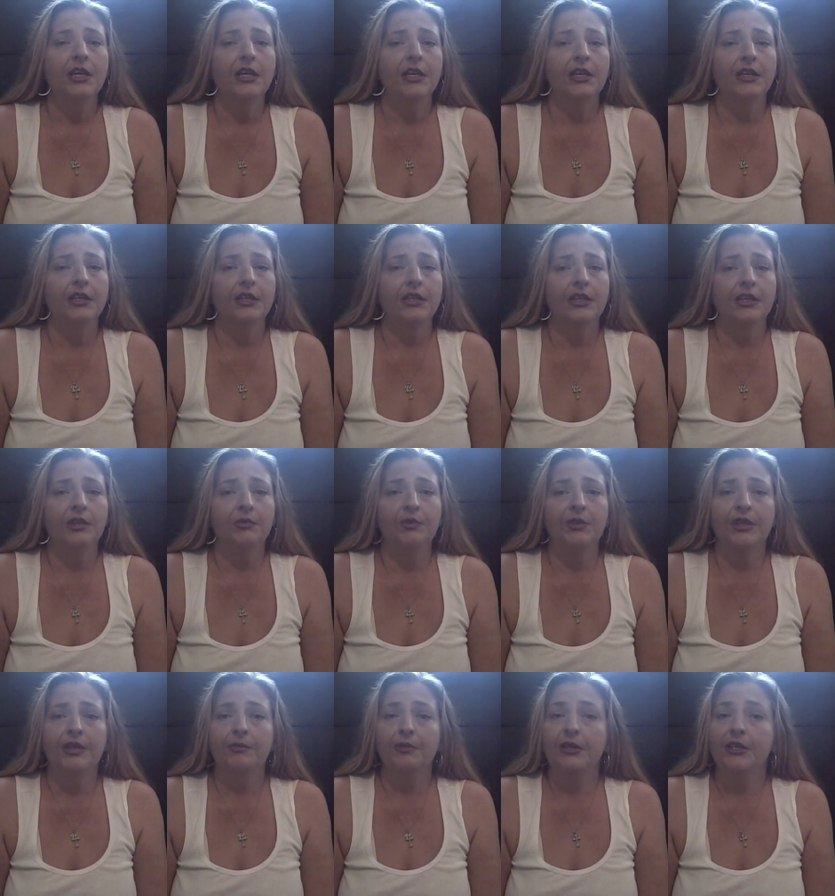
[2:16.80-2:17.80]
And
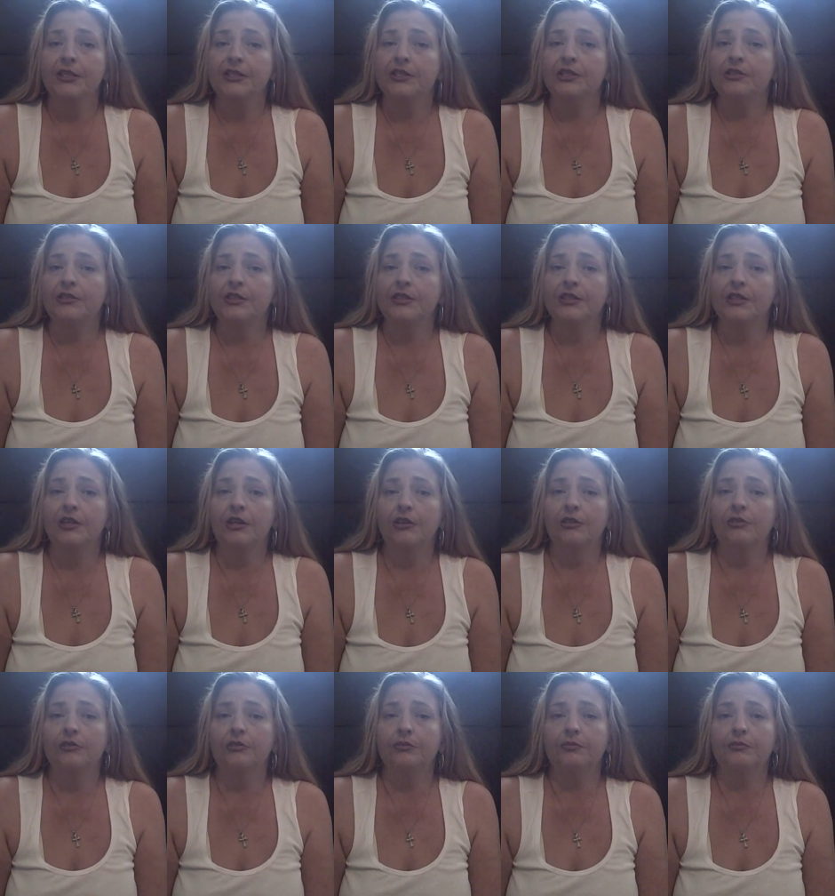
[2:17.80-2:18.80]
anyone that plans to do this at
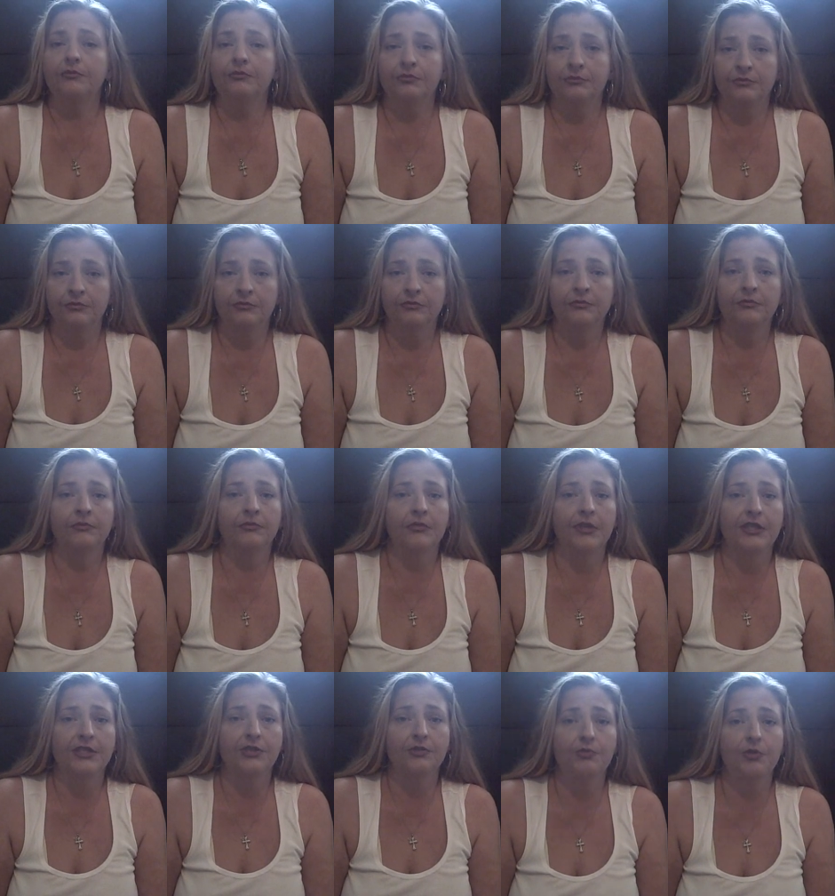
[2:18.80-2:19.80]
home,
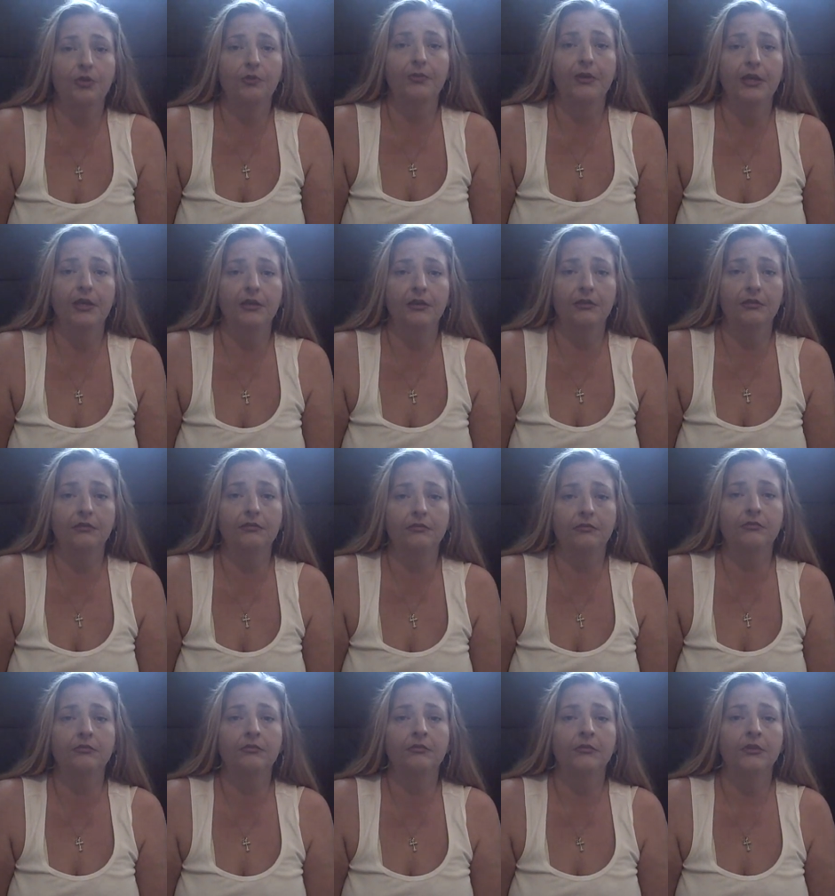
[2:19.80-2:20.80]
that's a real
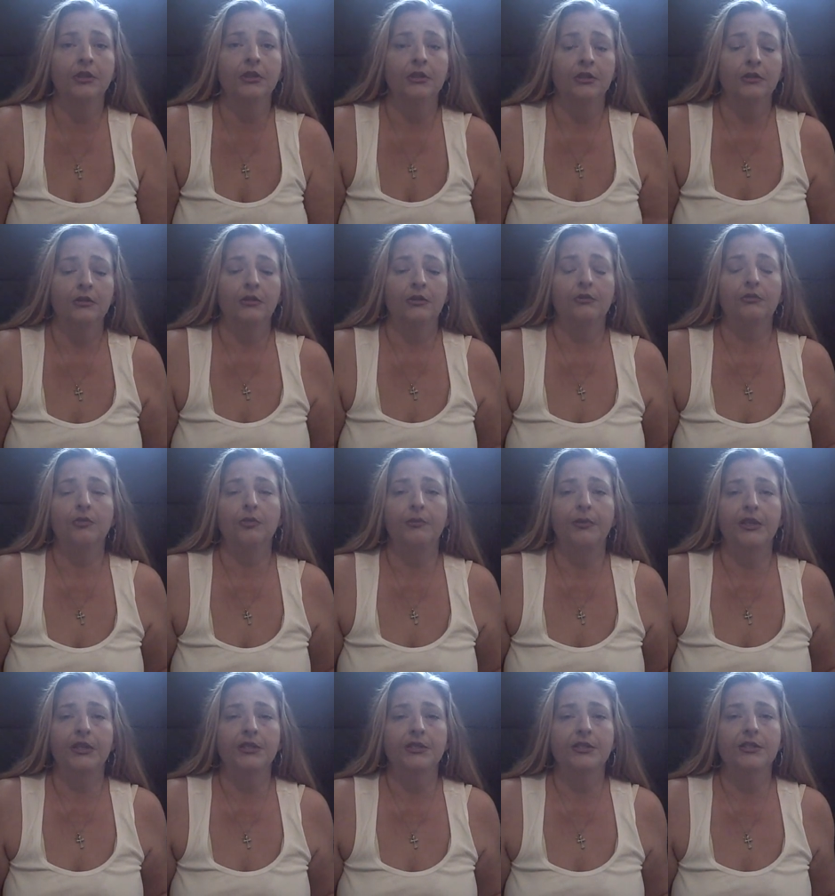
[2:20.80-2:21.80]

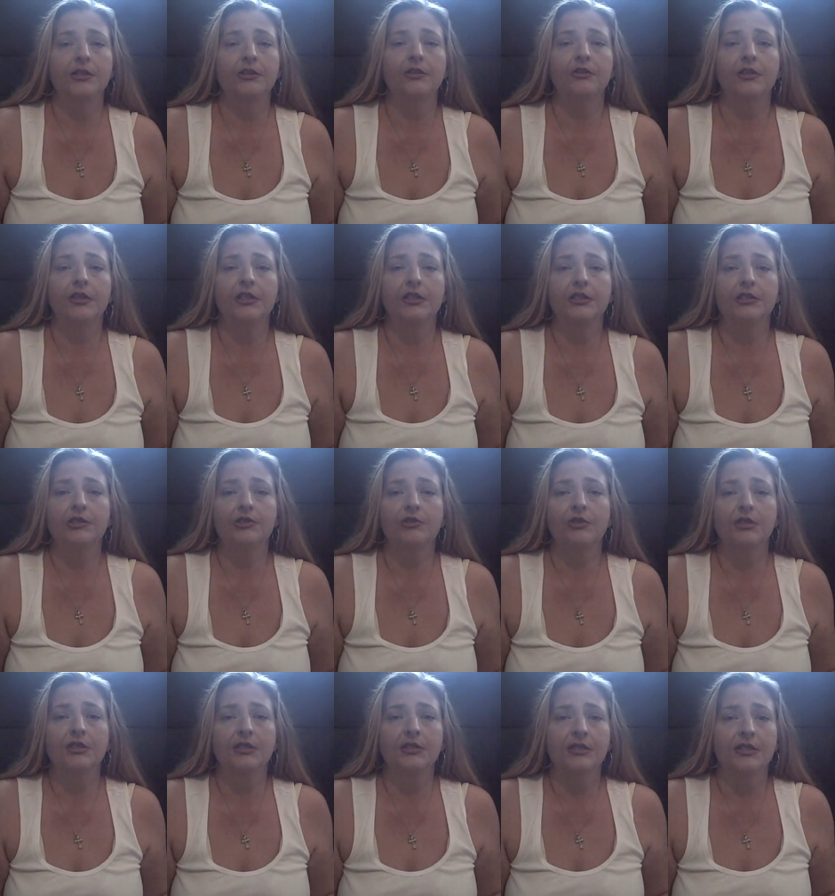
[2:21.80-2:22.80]
big concern, is
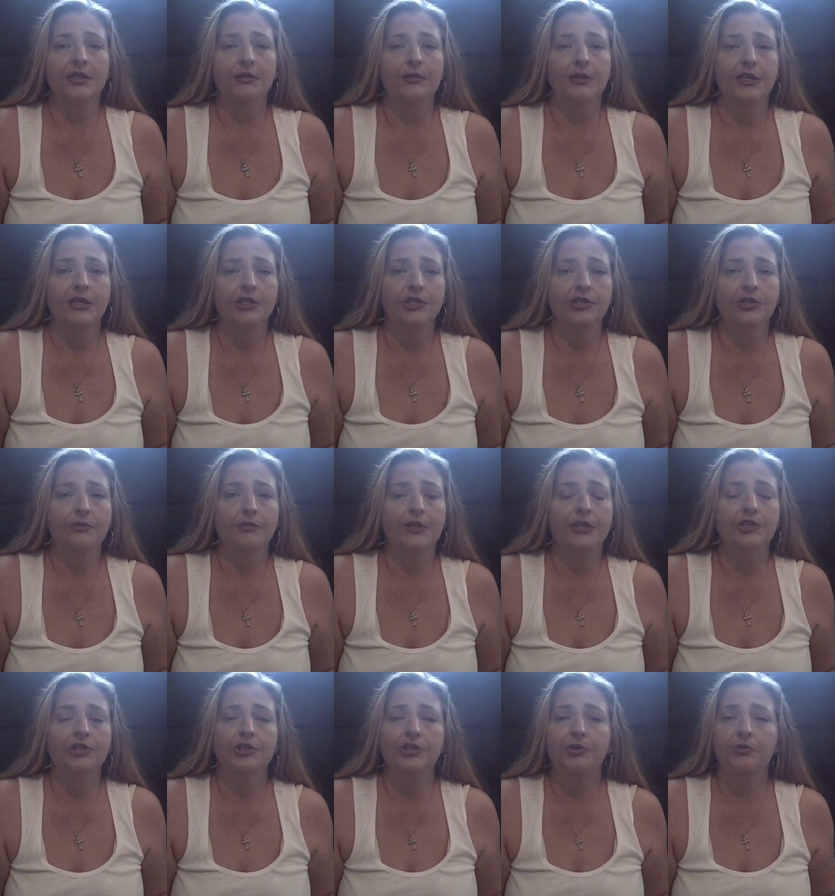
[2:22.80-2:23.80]
cross-contamination.
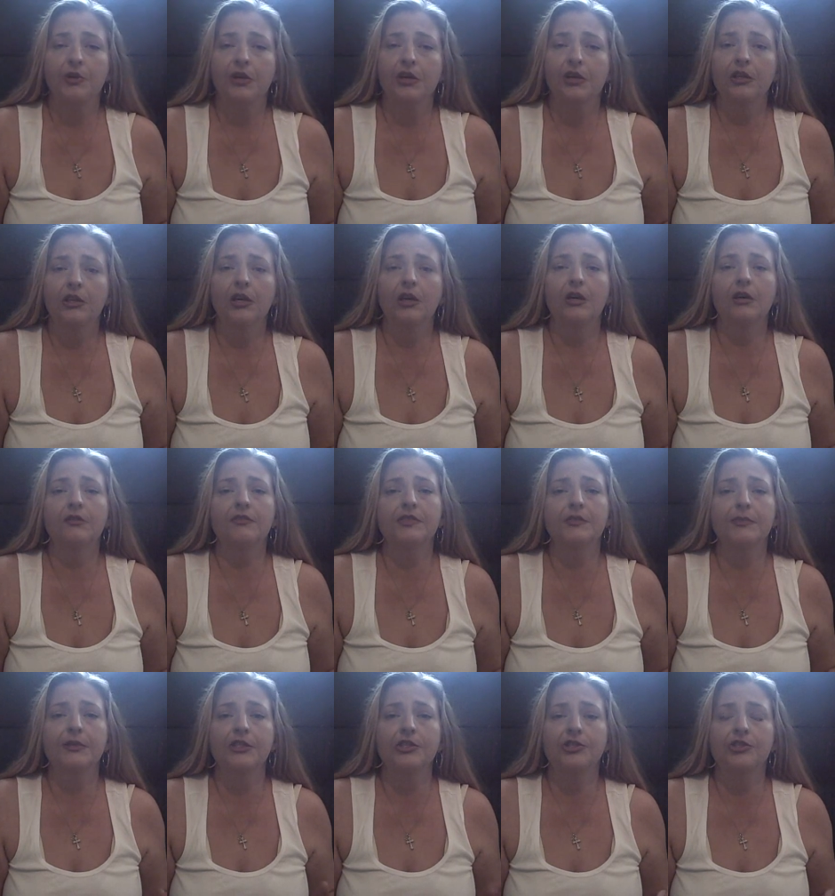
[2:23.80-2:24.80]
Make sure you wear
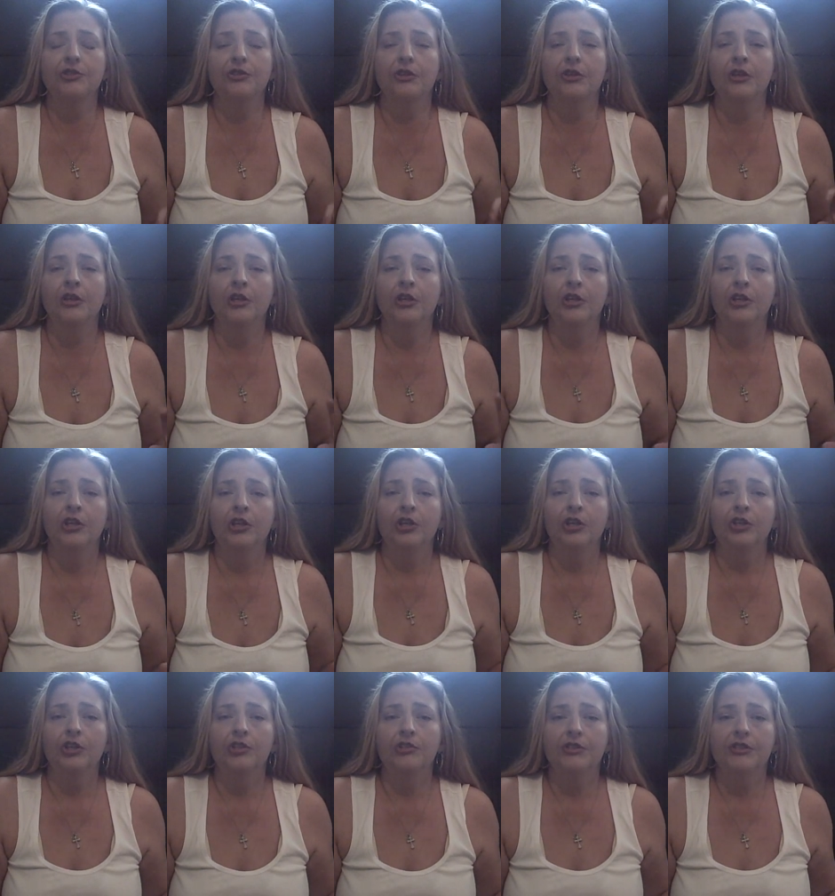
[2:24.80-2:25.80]
gloves. Make sure
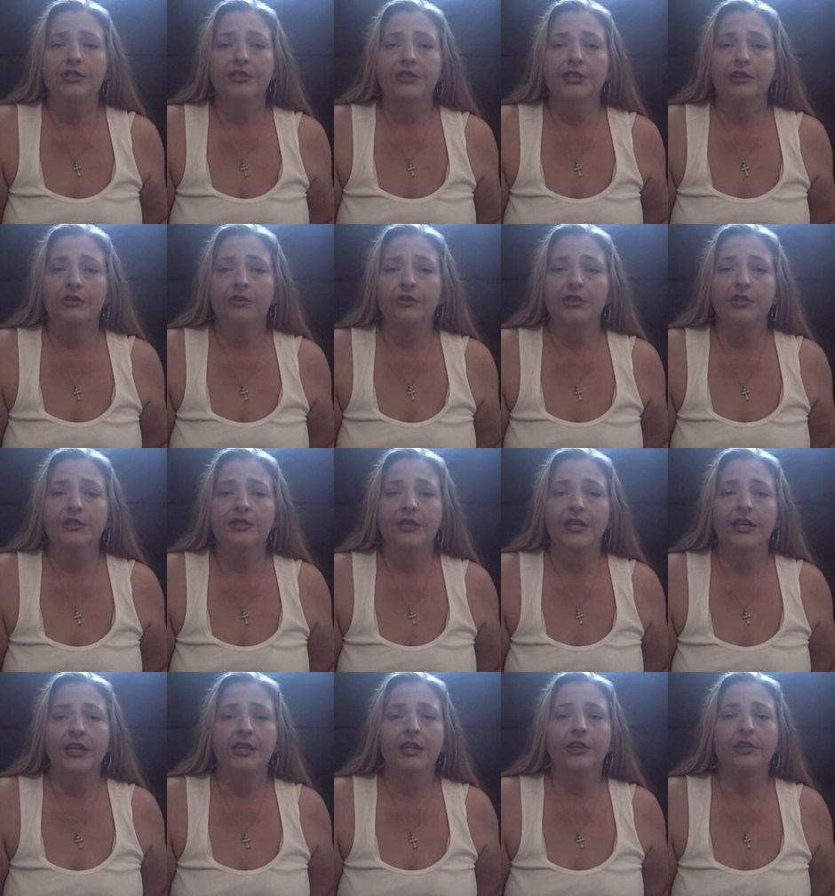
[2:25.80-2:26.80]
you use a sterile
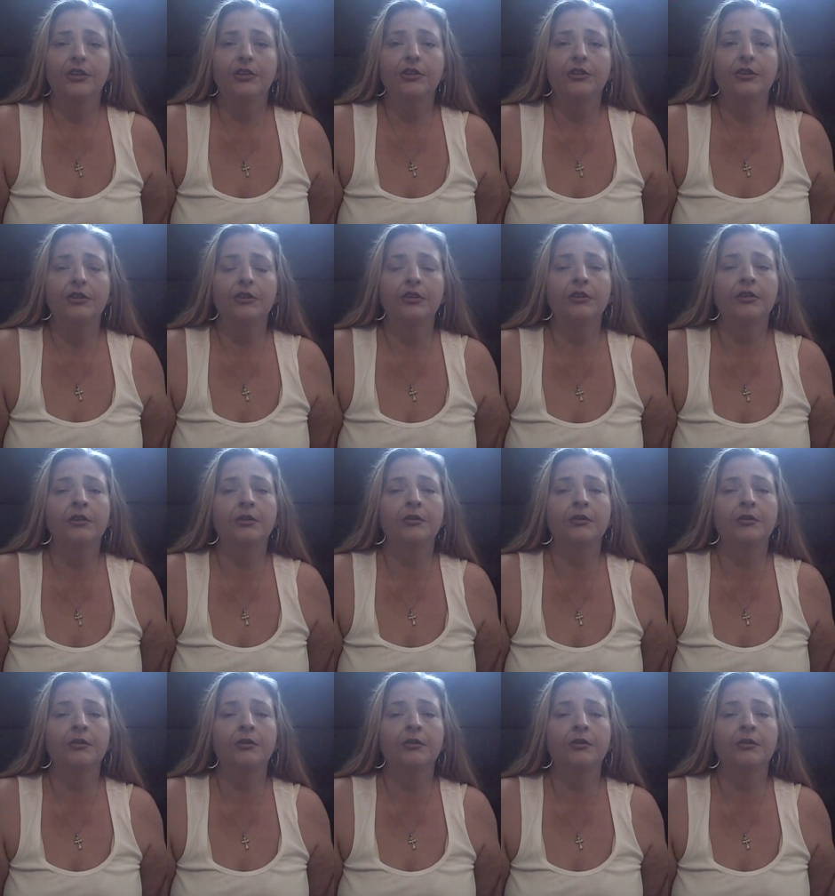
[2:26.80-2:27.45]
container.